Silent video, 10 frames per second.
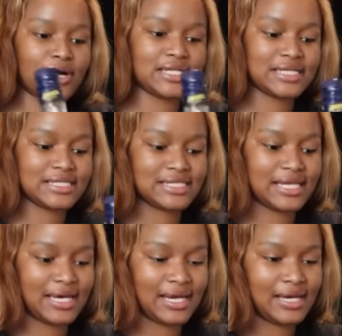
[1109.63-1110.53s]
cocktails
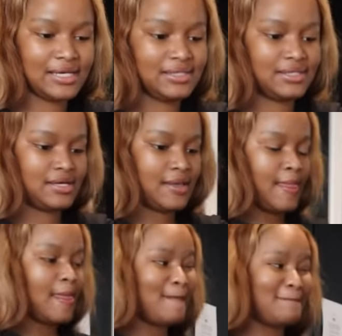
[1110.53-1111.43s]
later.
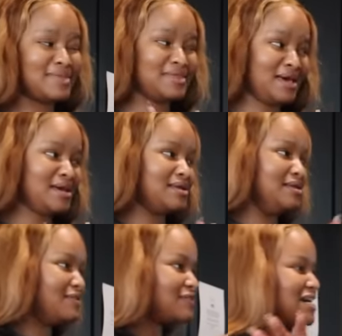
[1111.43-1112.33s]
And
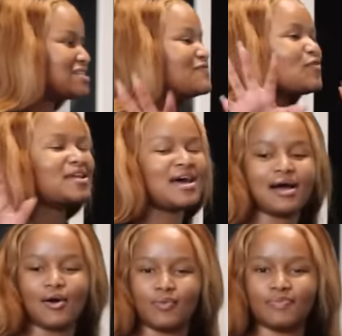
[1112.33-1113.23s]
then, just for
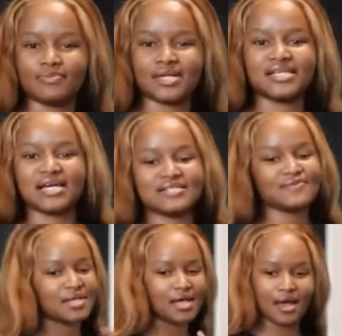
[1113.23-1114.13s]
now. Just
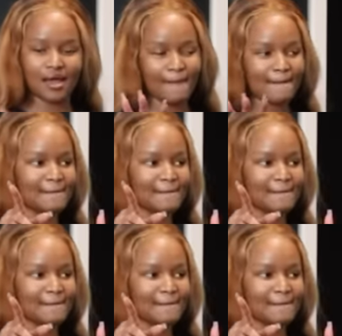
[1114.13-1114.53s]
for the...